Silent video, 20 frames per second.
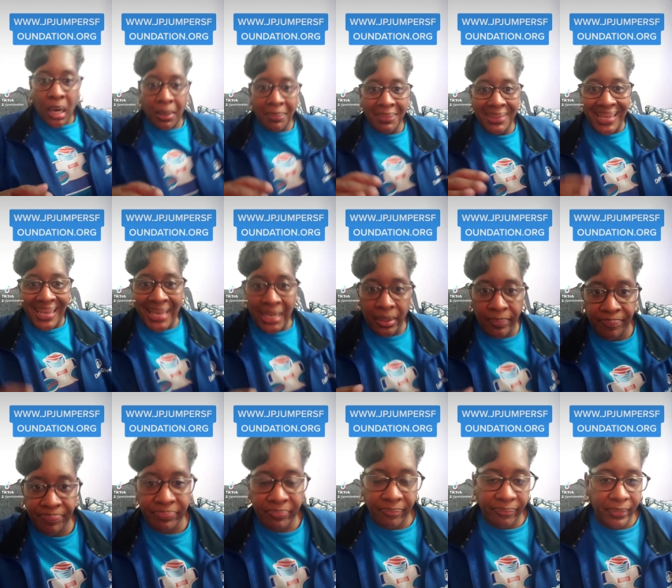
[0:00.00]
I'm late.
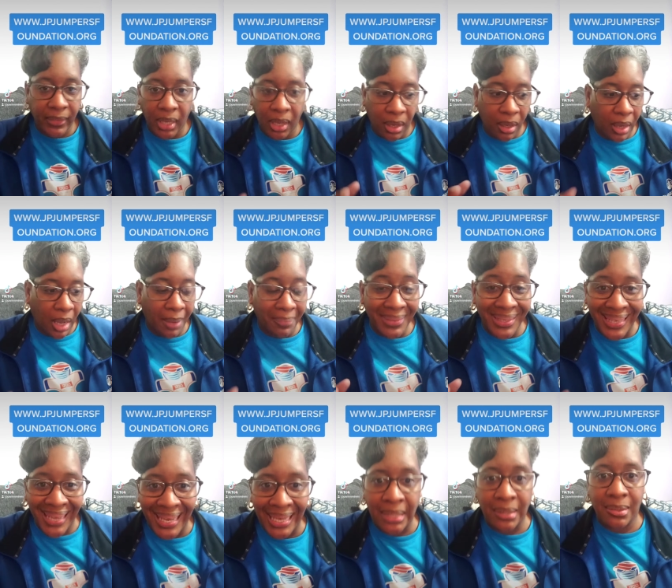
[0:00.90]
I'm
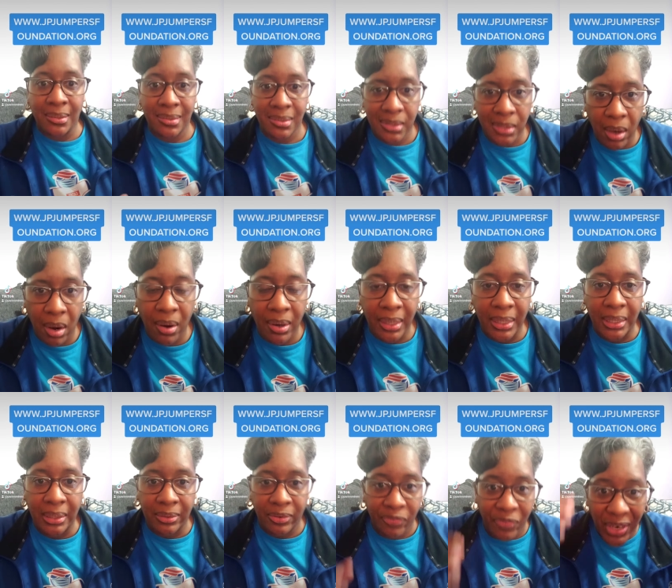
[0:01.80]
late
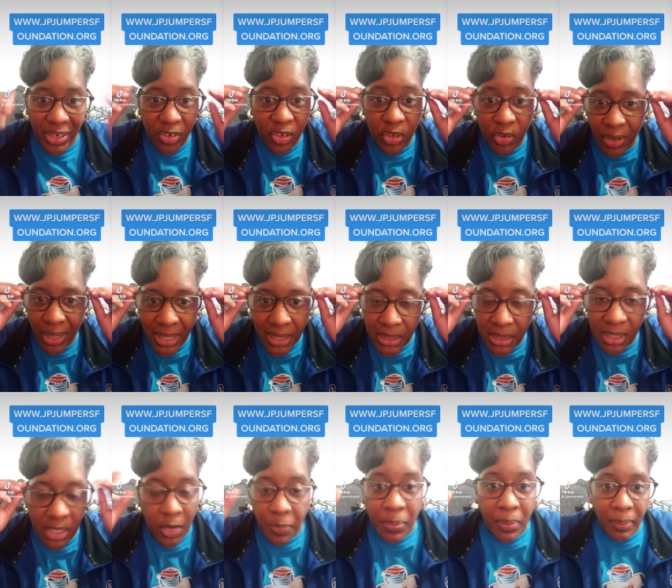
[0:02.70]
starting the registration
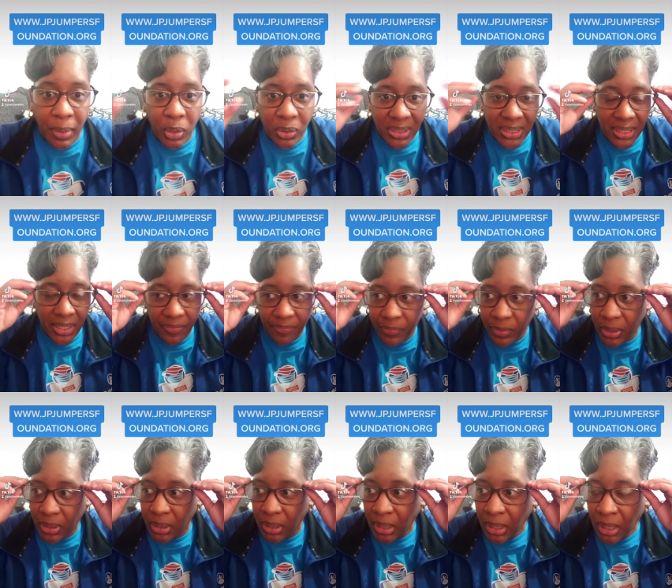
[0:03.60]
and the promotion
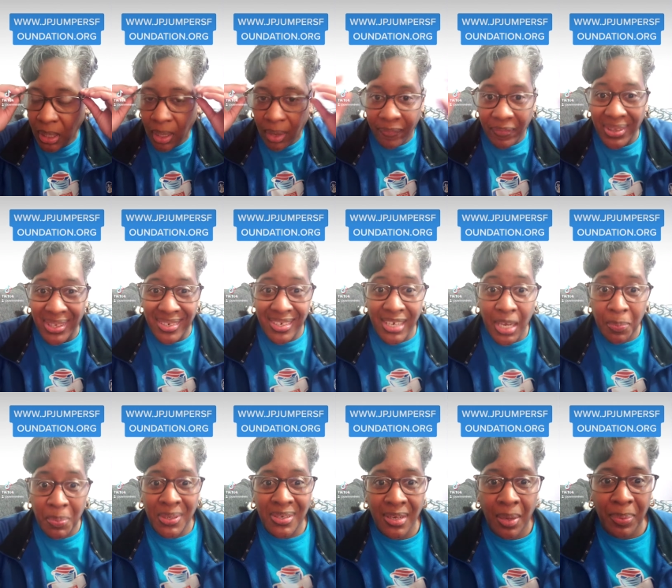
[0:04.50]
for the for the
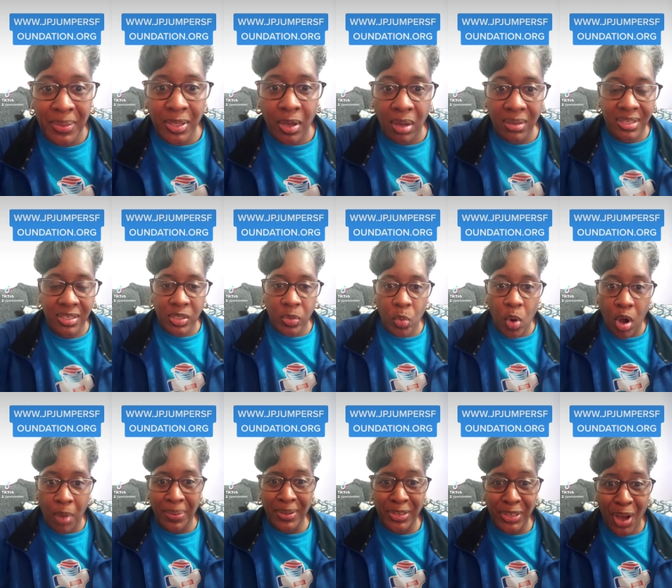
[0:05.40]
JP Jumpers Autism
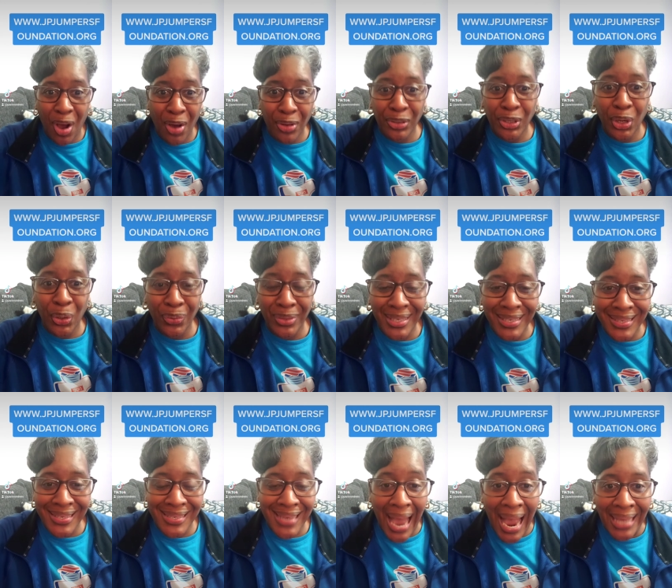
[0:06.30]
Walk, but y'all know
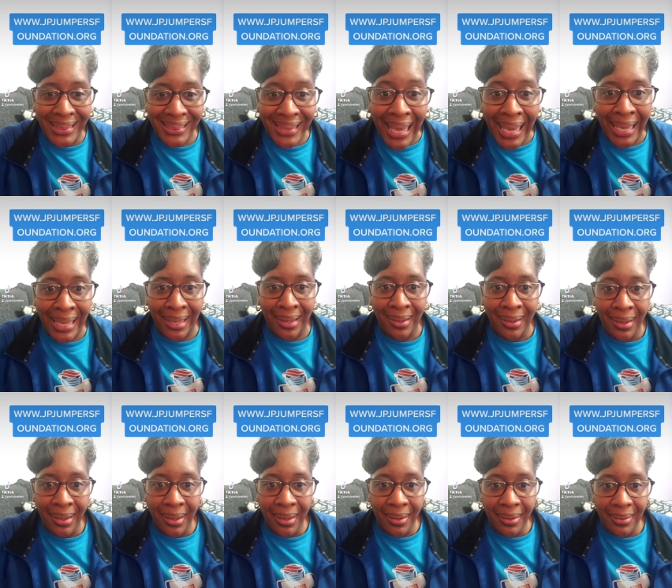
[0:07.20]
this is our thing.
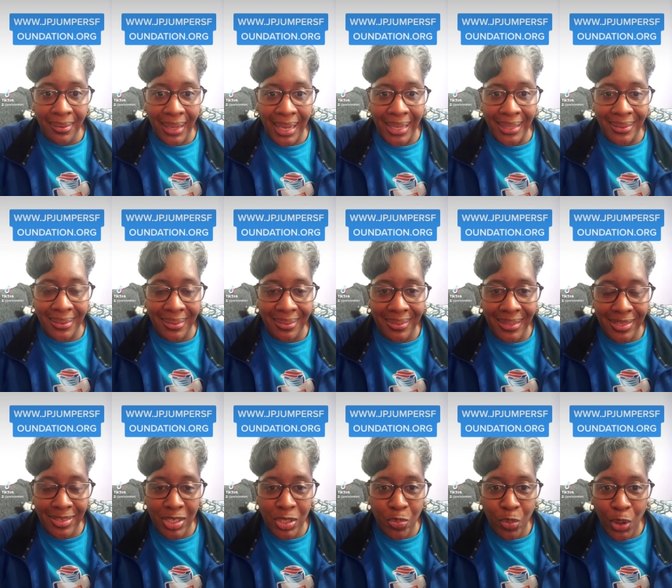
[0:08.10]
Like
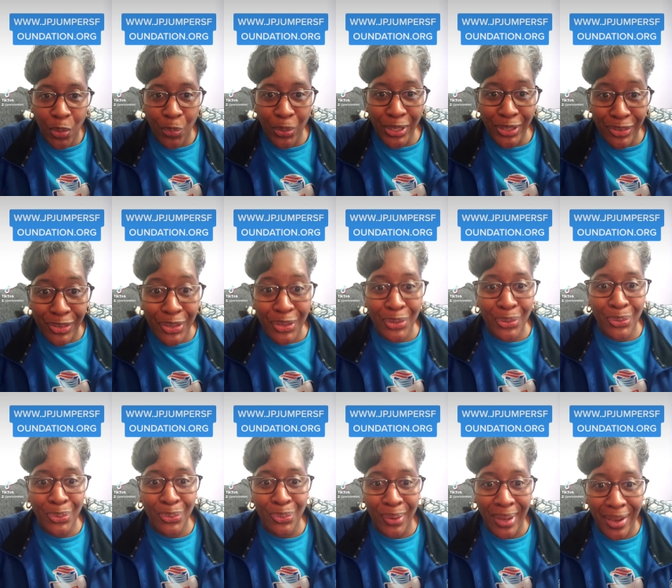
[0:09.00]
this is what we
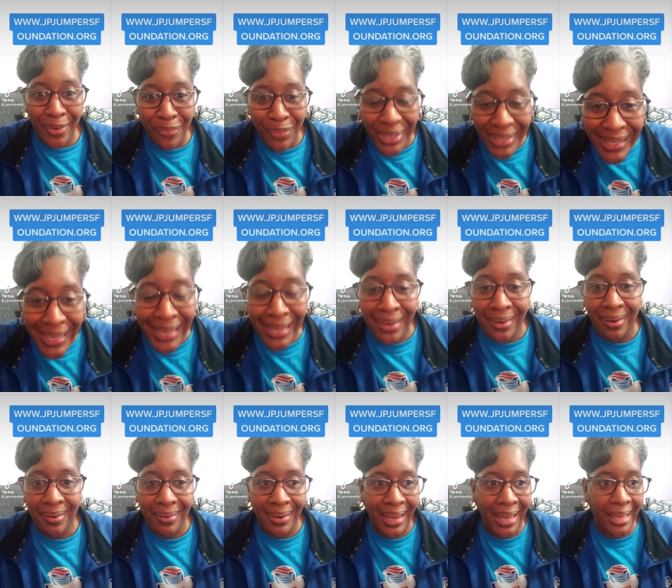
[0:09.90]
do every
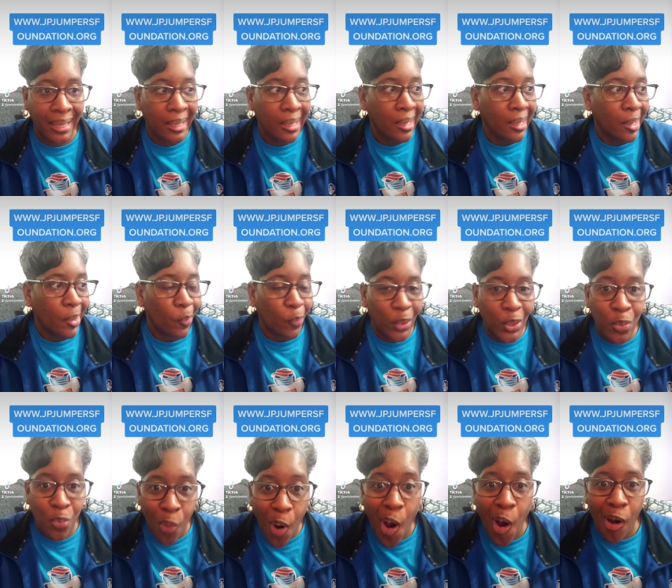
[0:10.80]
year. Like
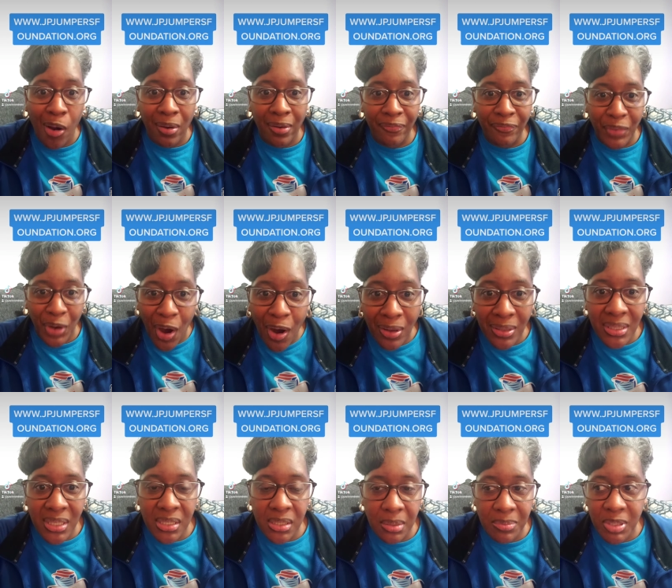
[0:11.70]
we walk for
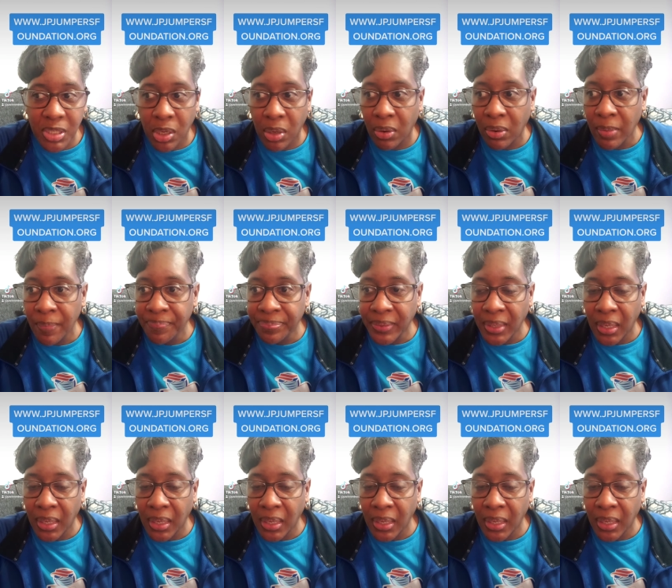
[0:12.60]
autism. So